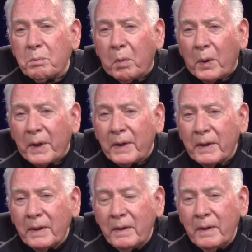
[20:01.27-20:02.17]
bring.
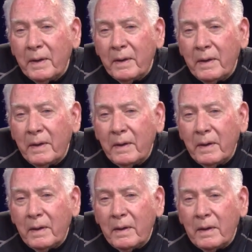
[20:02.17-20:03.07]

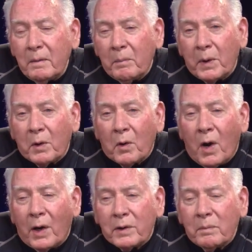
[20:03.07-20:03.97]
May your
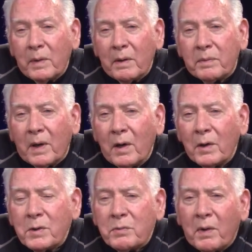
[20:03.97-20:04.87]
autumn have
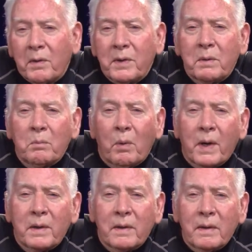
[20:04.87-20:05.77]
colors varied and
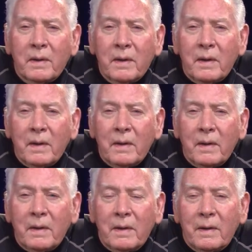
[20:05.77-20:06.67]
bright,
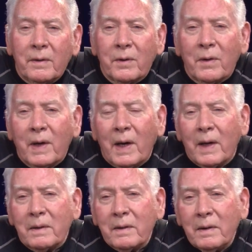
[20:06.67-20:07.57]
and your
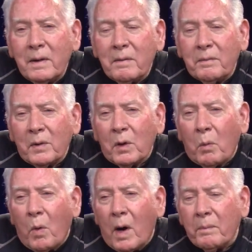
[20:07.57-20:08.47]
heart feel the
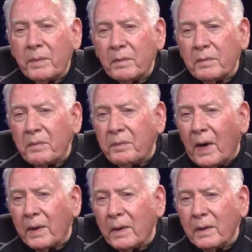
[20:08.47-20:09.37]
warmth of a
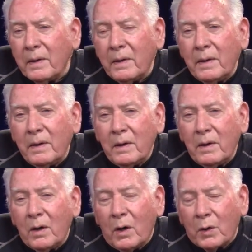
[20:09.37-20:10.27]
fire
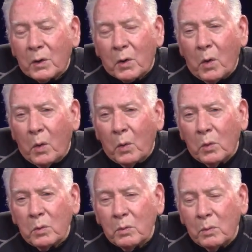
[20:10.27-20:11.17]
on a
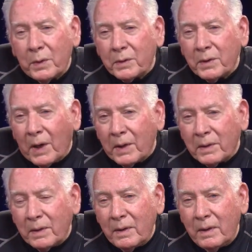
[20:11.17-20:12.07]
cold winter night.